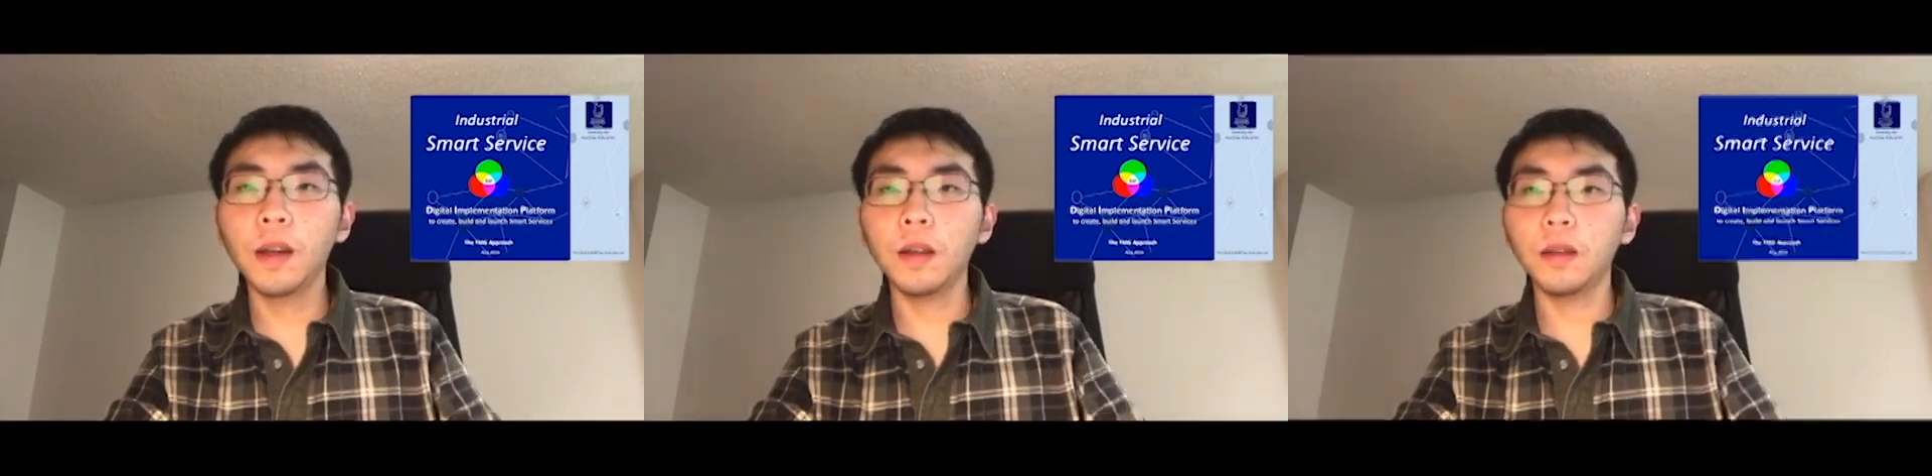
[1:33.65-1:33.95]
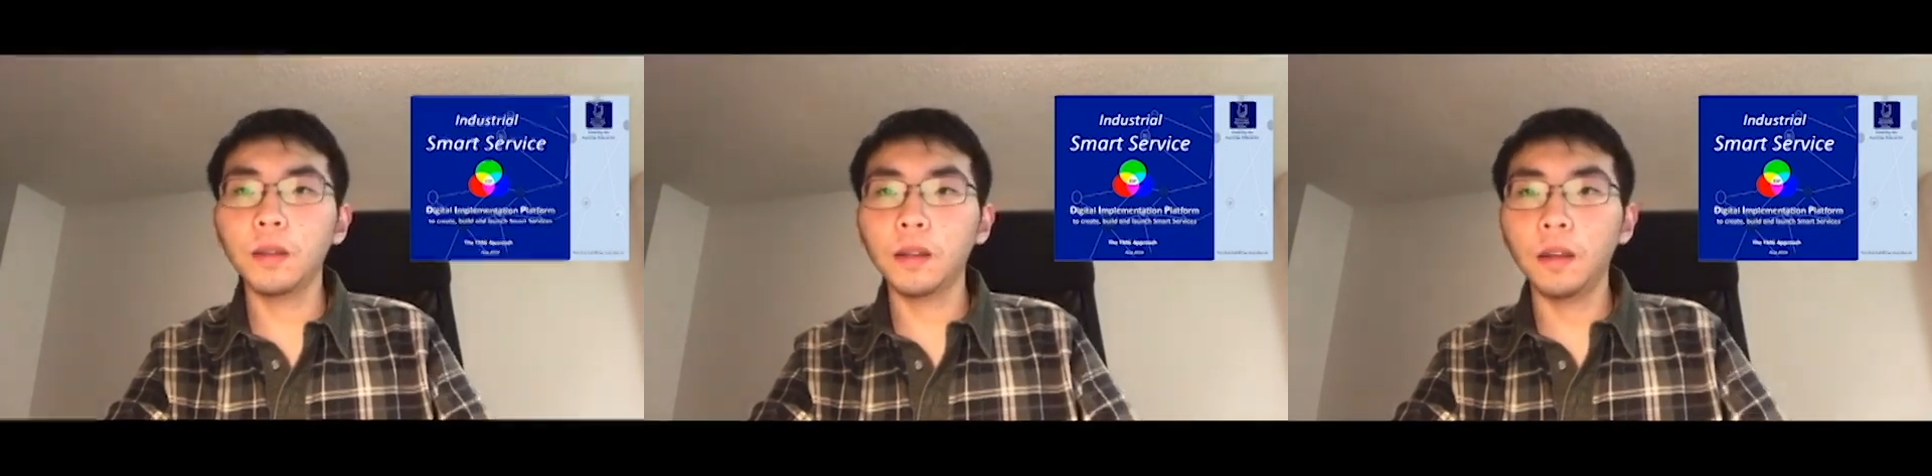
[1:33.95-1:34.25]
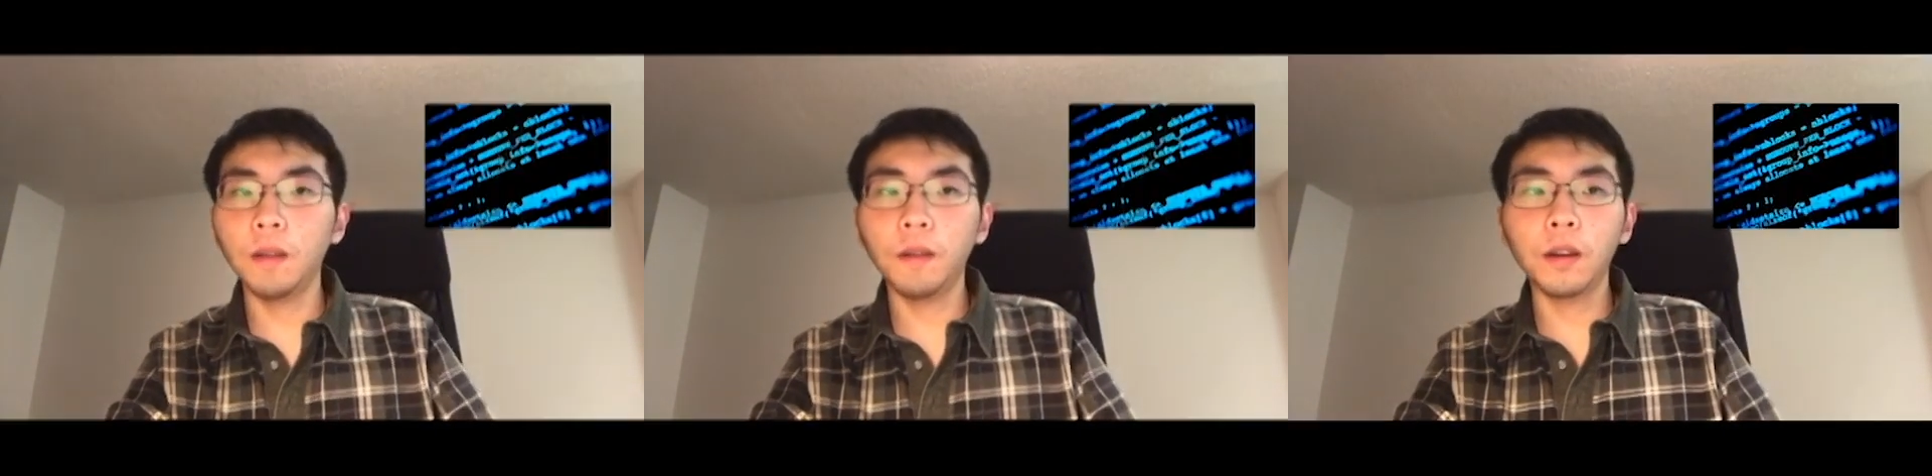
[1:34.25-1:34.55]
and the
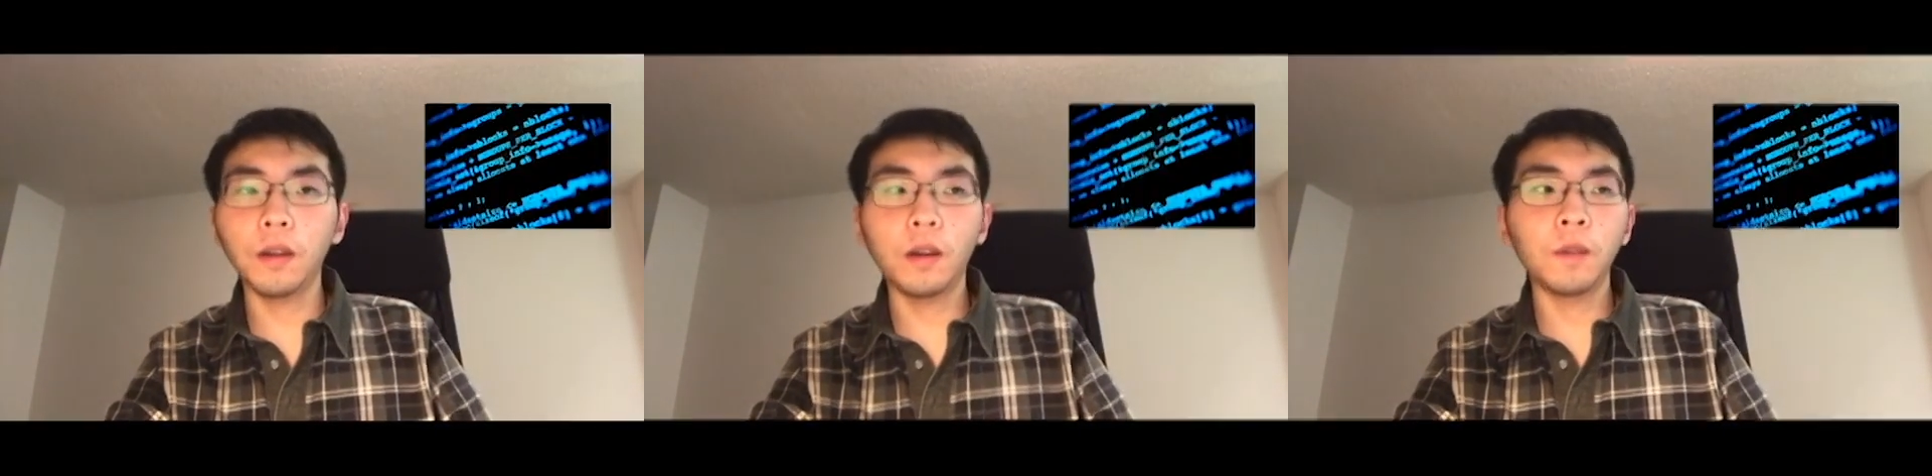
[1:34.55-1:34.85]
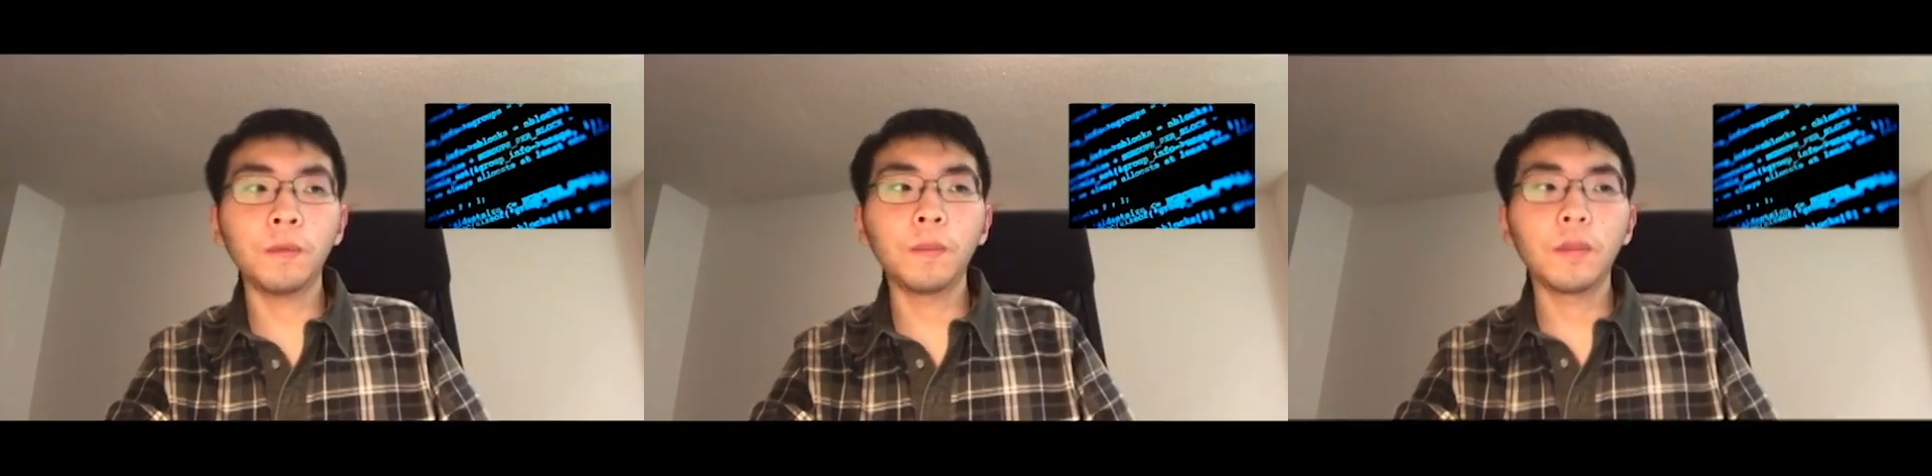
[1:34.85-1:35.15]
significance of